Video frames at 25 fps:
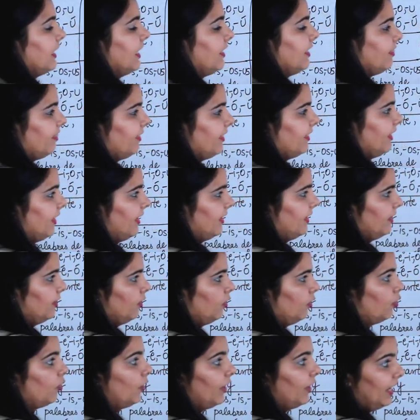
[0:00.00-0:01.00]
in the end,
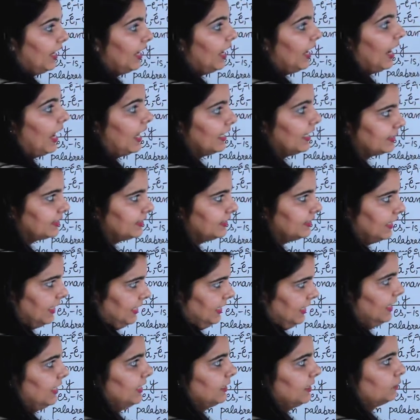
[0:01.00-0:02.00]
or ease
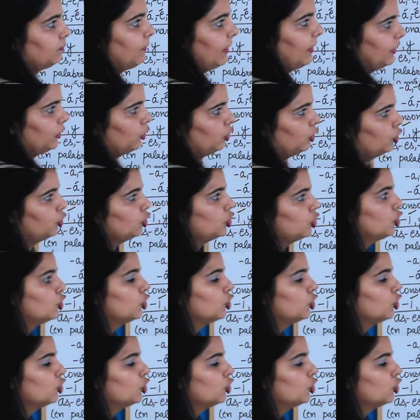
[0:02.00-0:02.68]
in Espanol.